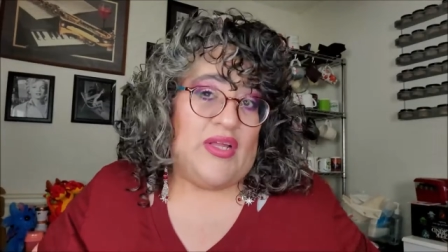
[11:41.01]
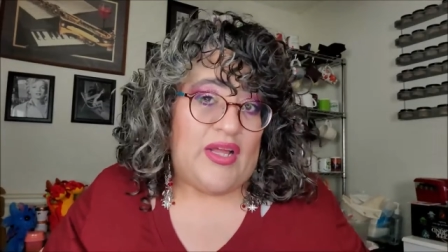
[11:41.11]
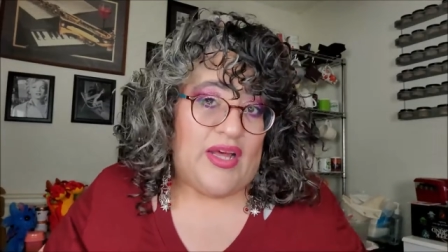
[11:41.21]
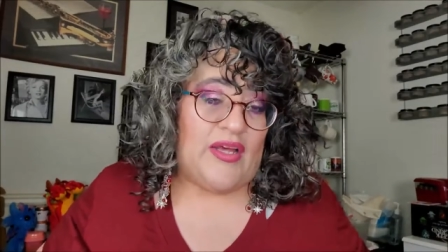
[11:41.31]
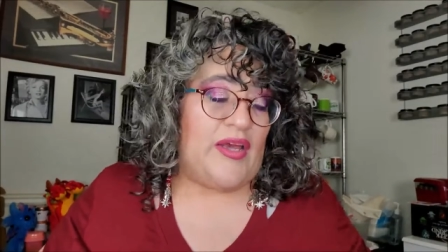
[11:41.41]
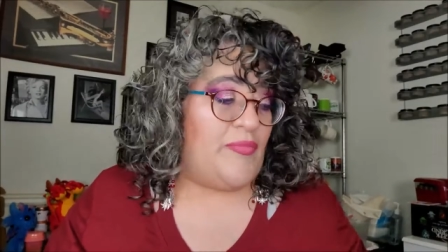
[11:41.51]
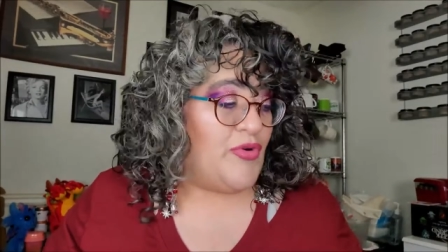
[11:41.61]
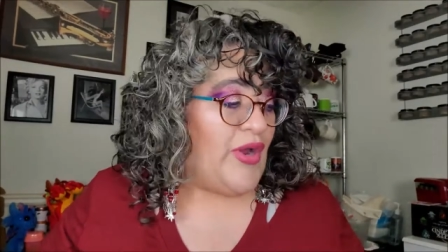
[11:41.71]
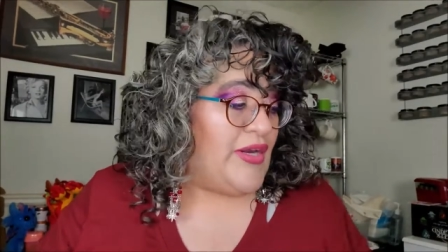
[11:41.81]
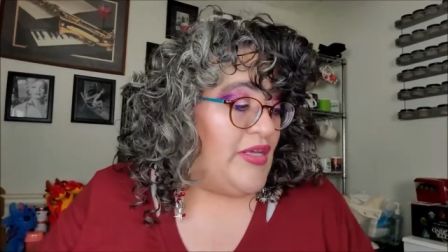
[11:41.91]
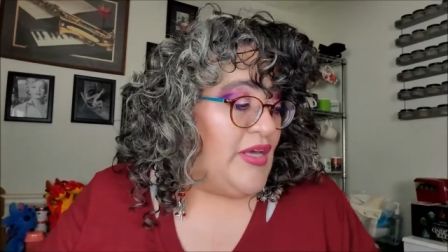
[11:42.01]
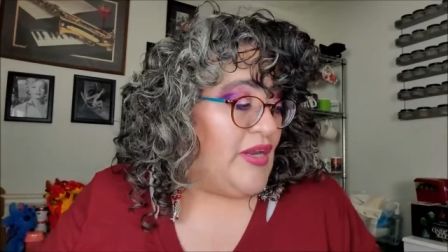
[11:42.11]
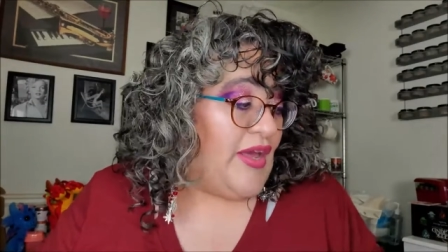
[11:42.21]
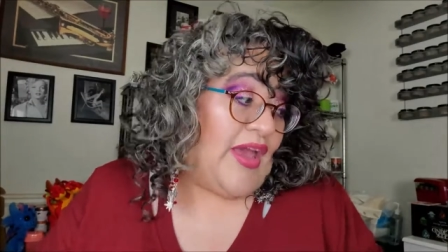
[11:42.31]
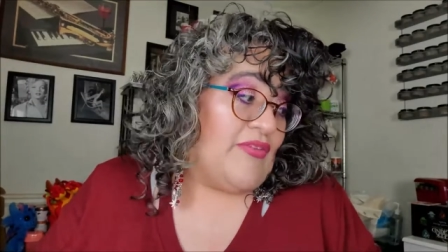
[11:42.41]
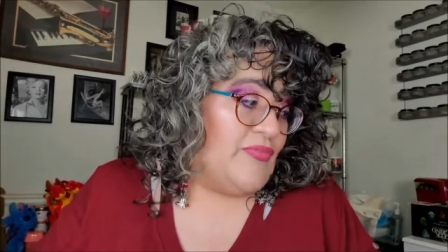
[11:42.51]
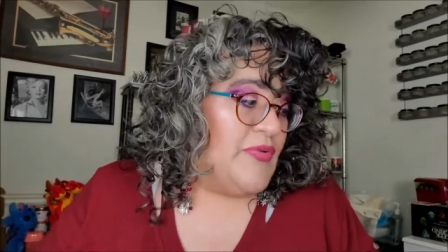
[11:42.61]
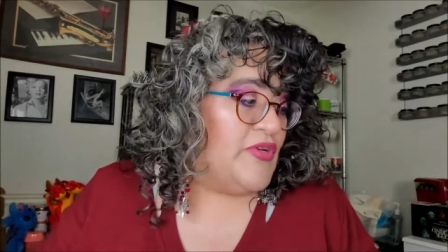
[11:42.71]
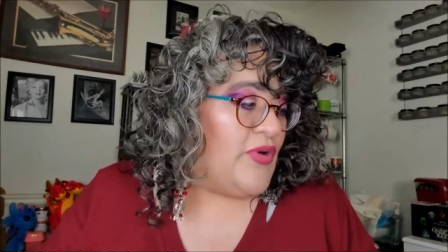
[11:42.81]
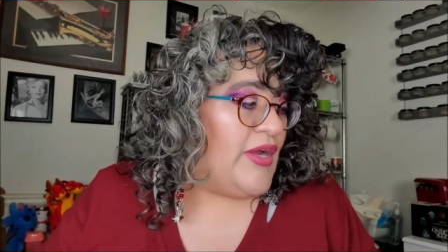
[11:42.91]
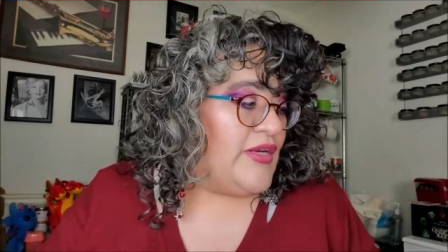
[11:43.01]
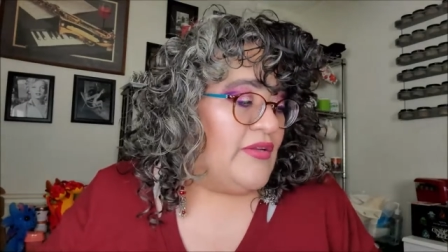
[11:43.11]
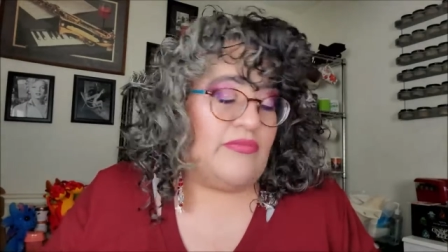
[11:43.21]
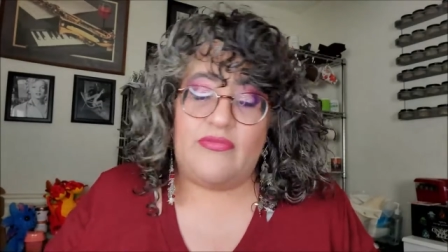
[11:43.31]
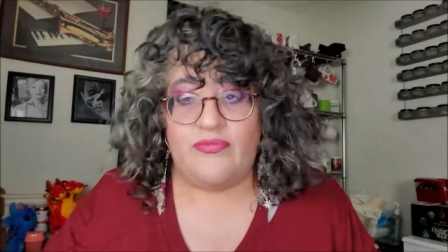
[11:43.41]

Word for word: I am trying to get, I have been trying to